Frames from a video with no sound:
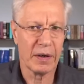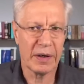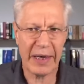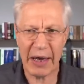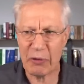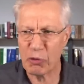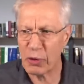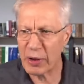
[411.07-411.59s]

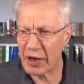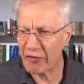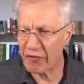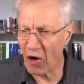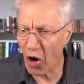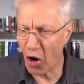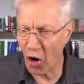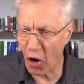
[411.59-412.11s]
Get rid of
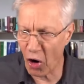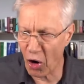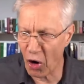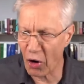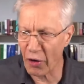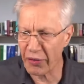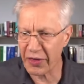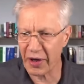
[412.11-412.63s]

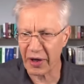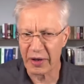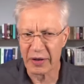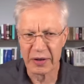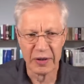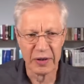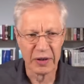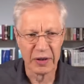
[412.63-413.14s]
all the
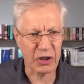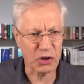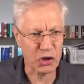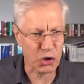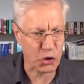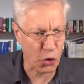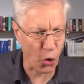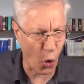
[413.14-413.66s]

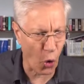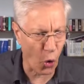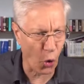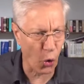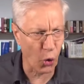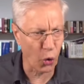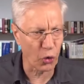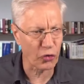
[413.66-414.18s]

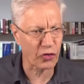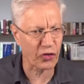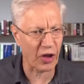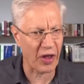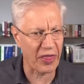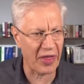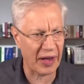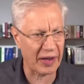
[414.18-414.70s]
controls
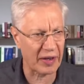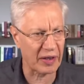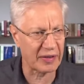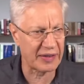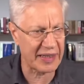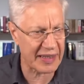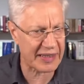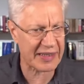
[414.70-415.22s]
that
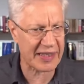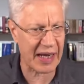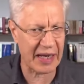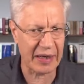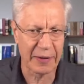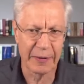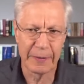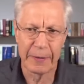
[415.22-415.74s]

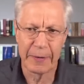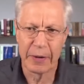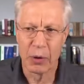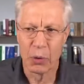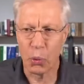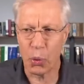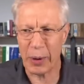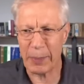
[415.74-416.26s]
dictate
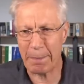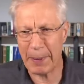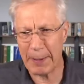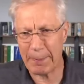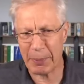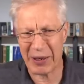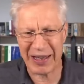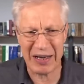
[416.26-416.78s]
what
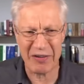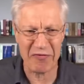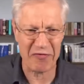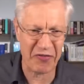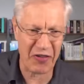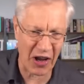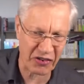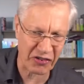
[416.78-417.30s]
people can
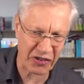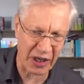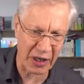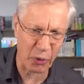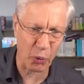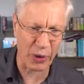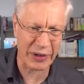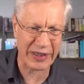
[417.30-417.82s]
invest in
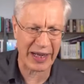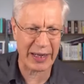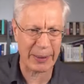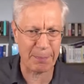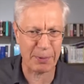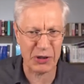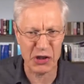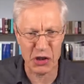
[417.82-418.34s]
and what they can
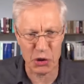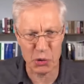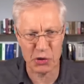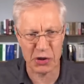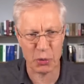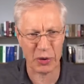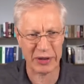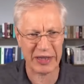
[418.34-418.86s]
produce
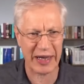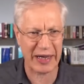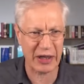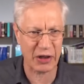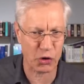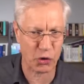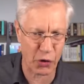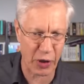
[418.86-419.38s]
and what they can
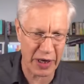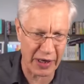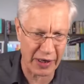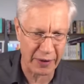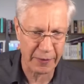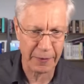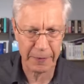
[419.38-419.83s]
create.